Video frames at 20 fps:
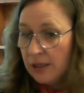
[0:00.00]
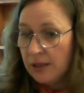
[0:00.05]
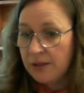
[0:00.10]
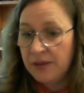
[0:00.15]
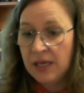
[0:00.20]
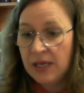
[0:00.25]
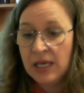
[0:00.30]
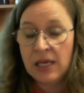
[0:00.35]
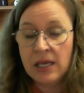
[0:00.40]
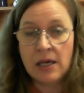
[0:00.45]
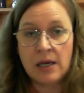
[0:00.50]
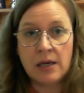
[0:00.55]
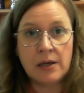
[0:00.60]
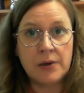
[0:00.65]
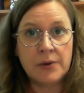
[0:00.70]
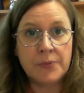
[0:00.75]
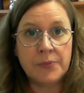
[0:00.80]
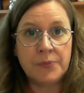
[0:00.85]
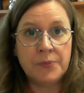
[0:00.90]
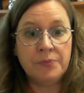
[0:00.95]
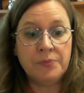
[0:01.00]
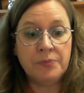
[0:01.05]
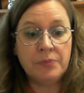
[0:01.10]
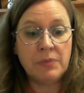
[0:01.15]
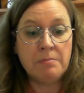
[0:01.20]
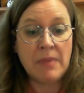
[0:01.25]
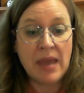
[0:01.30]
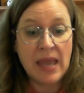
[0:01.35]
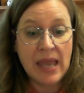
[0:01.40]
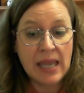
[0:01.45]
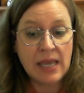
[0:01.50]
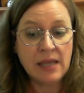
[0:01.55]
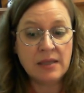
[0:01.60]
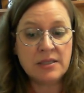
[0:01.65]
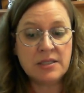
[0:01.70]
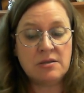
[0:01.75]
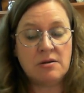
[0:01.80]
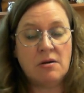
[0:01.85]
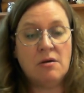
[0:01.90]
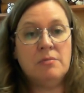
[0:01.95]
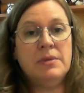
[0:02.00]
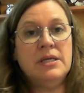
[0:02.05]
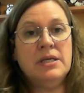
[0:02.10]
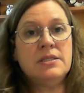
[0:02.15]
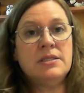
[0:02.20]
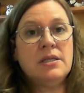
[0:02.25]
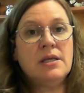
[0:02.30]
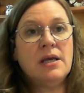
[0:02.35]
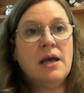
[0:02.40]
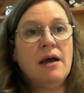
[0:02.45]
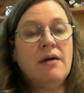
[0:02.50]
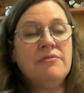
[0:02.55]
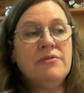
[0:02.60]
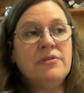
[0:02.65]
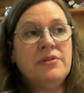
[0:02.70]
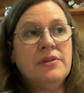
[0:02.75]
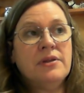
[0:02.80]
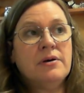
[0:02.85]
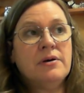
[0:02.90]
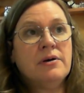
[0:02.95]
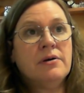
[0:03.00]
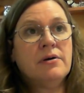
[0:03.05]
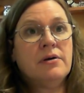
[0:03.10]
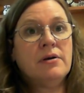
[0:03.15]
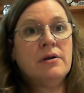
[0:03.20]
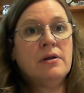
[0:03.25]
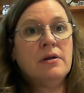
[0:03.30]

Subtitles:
the May installment of the